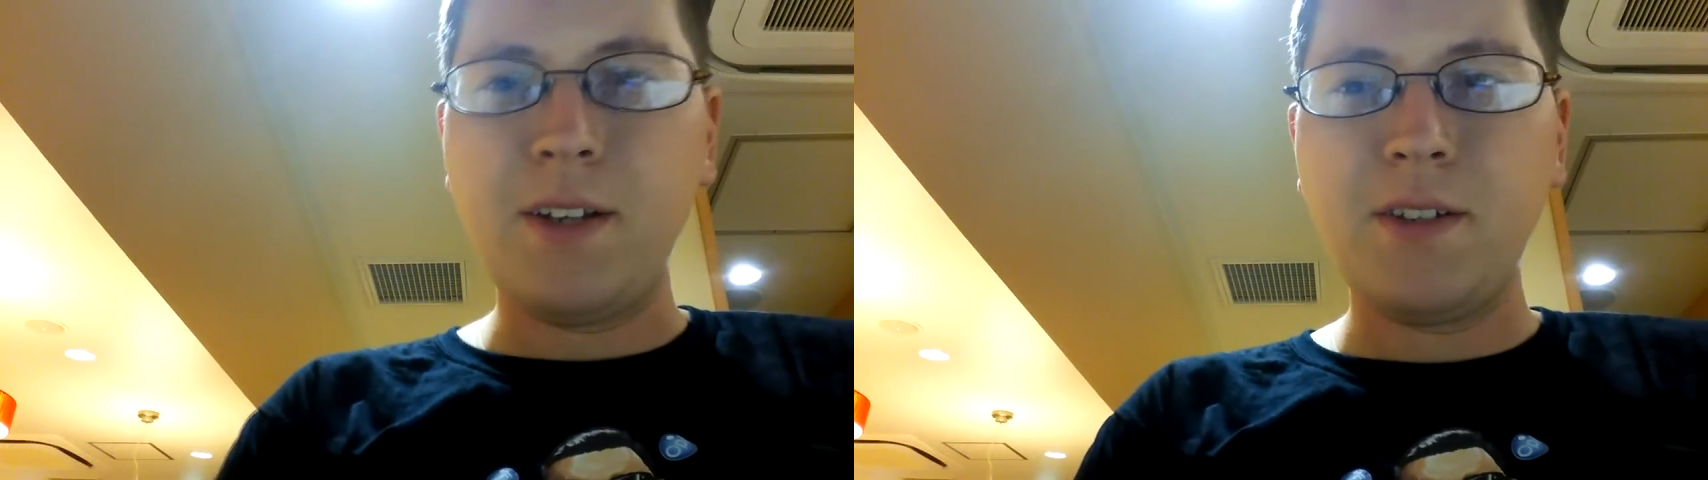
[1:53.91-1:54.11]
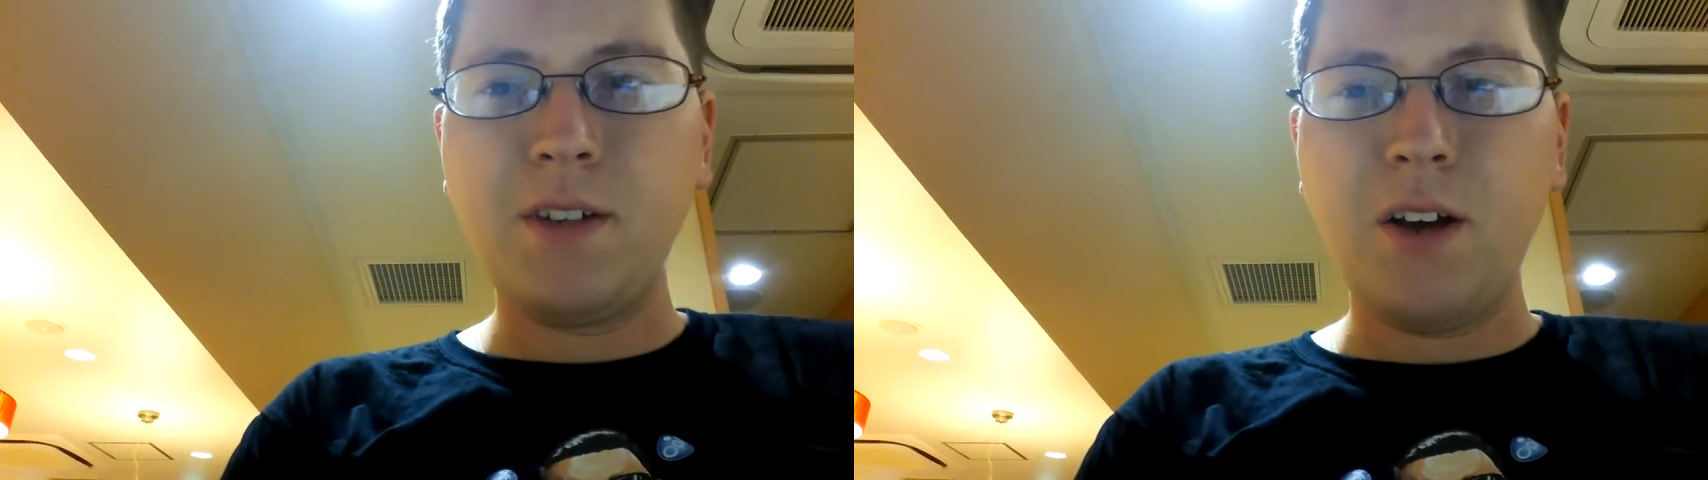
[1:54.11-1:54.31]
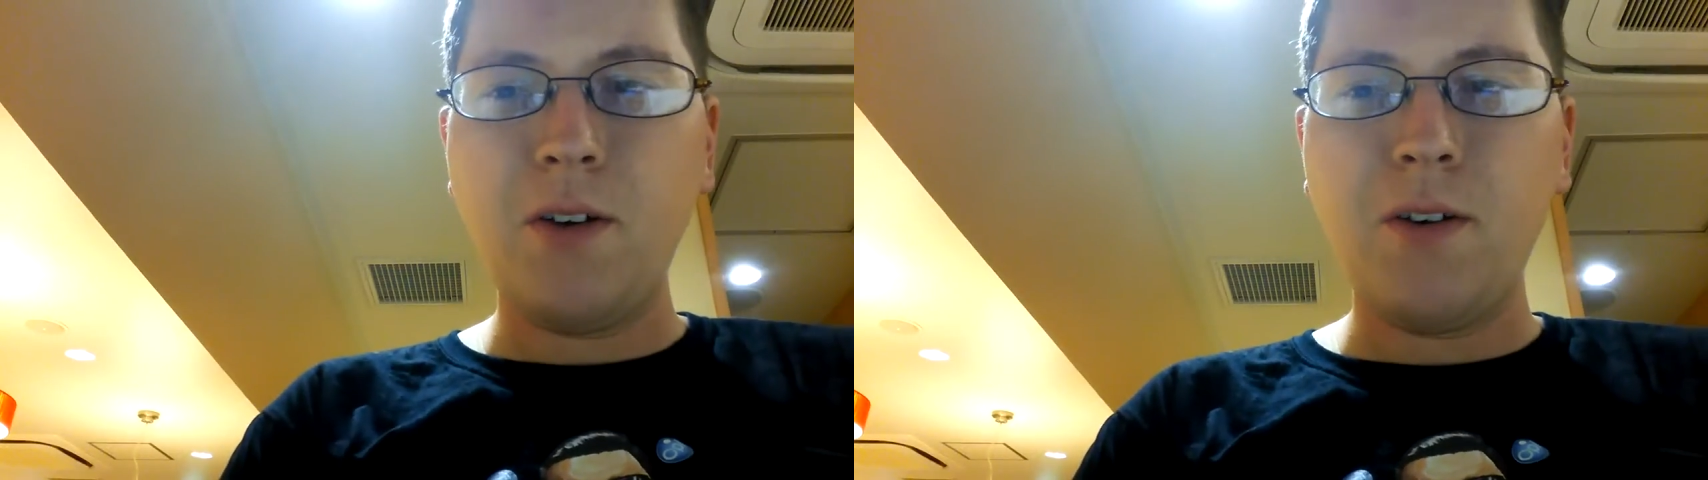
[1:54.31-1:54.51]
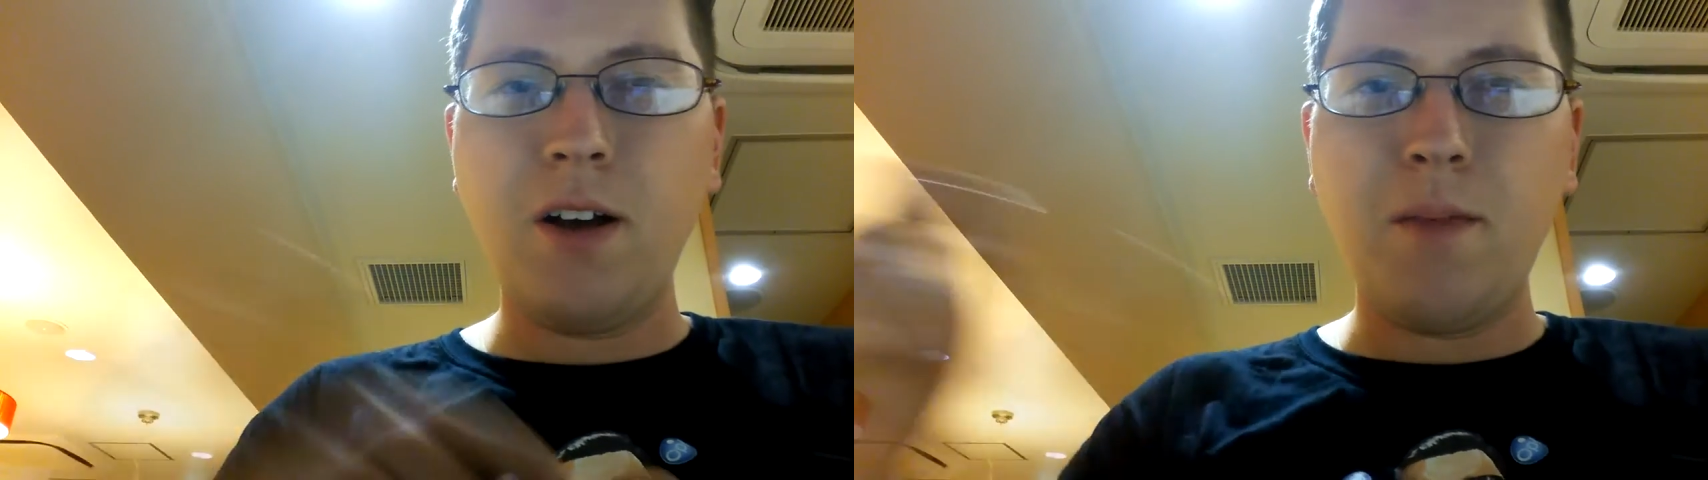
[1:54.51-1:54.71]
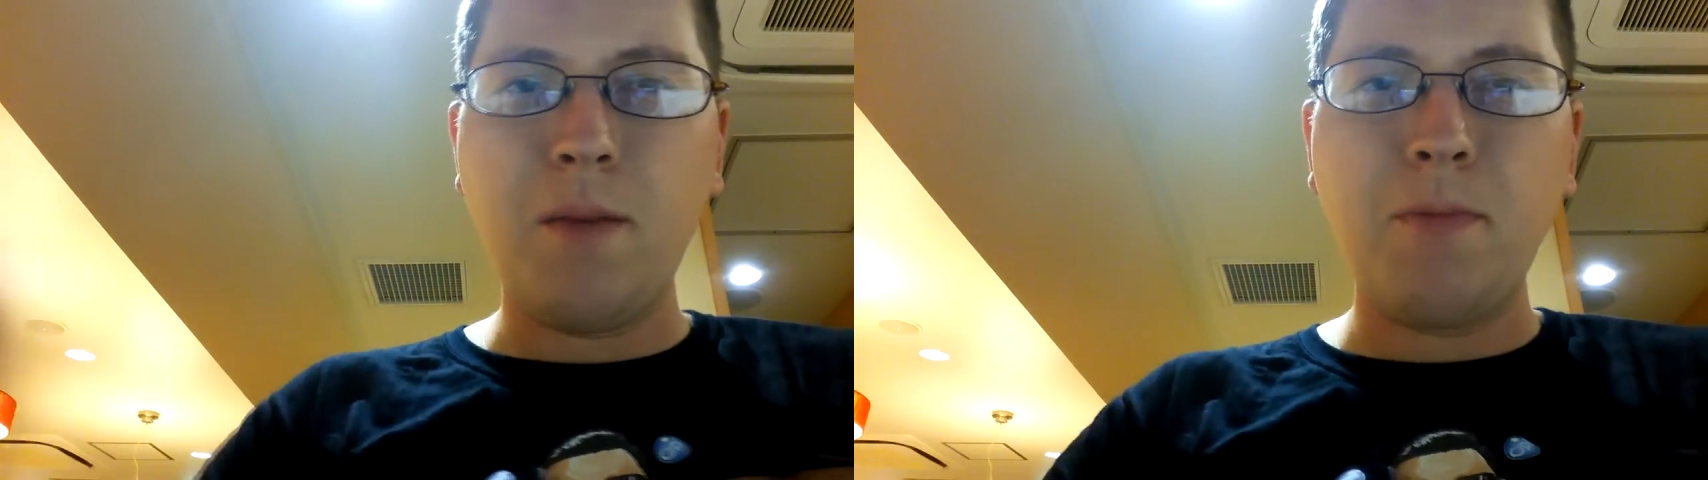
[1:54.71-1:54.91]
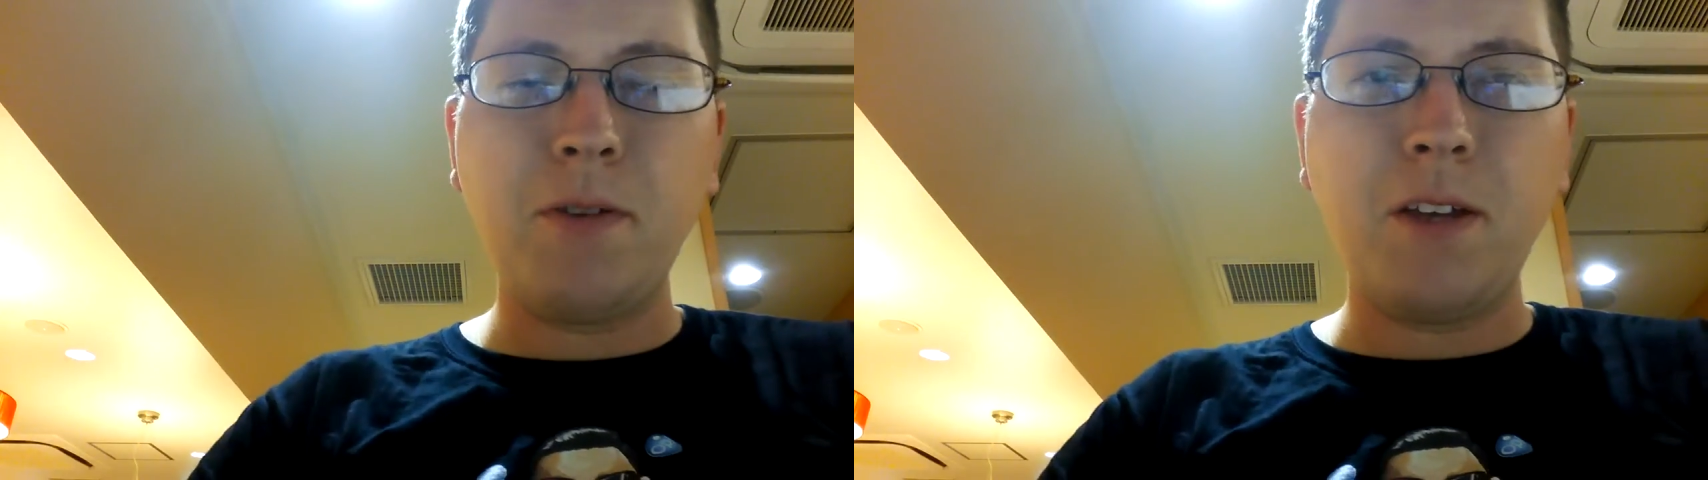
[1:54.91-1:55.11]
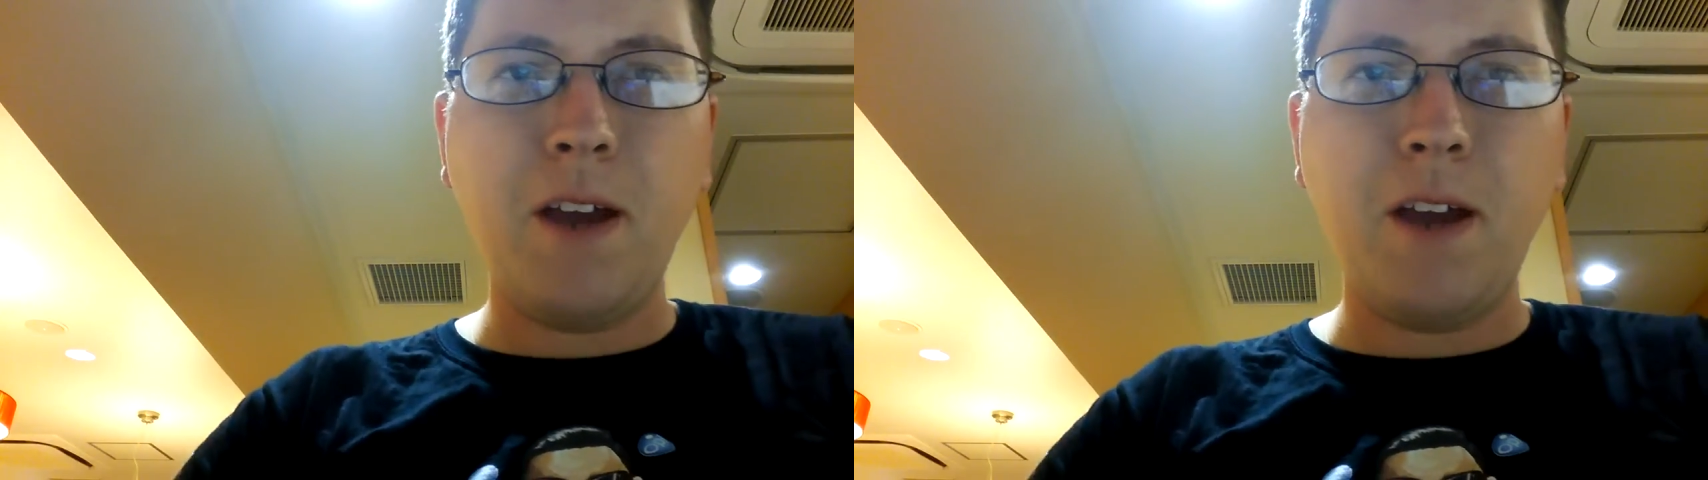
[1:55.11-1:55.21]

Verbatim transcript: so um, I put the